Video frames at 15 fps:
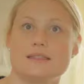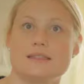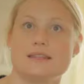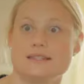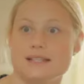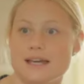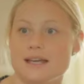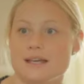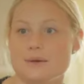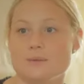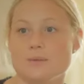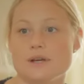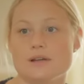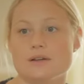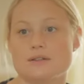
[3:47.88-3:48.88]
The day
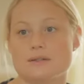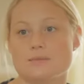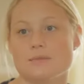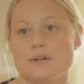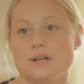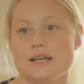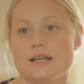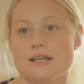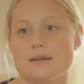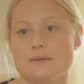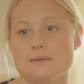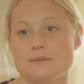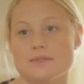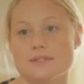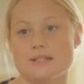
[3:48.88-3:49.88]
we lost Molly
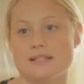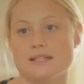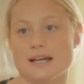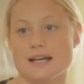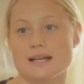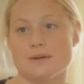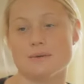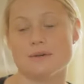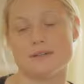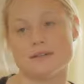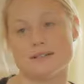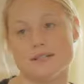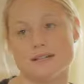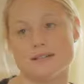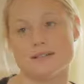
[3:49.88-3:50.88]
was the day we
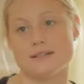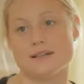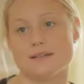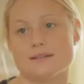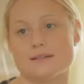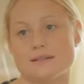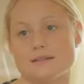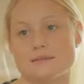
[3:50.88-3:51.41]
lost our son.